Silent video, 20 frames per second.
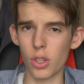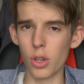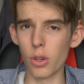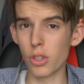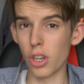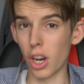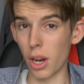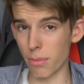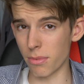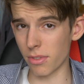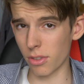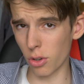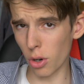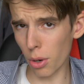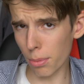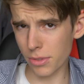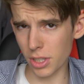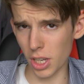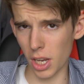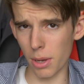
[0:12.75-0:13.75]
2 times
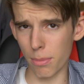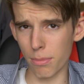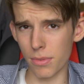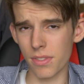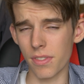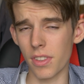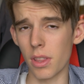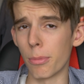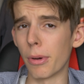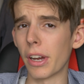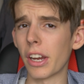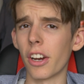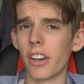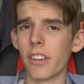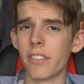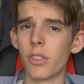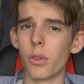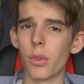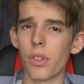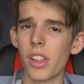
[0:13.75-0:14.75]
crop terms for the
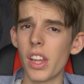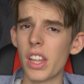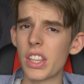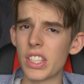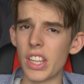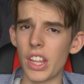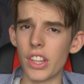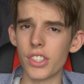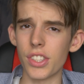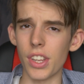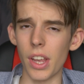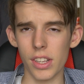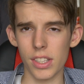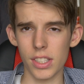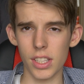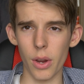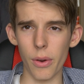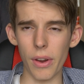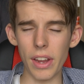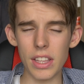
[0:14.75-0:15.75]
Micro Four Thirds sensor,
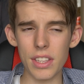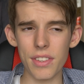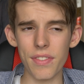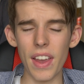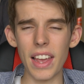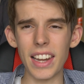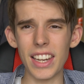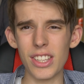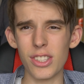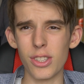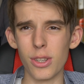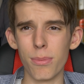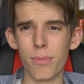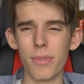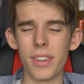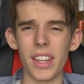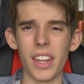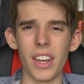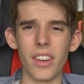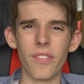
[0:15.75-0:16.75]
so it's fairly
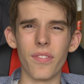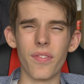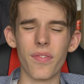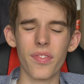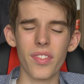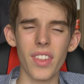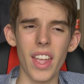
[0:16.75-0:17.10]
zoomed in.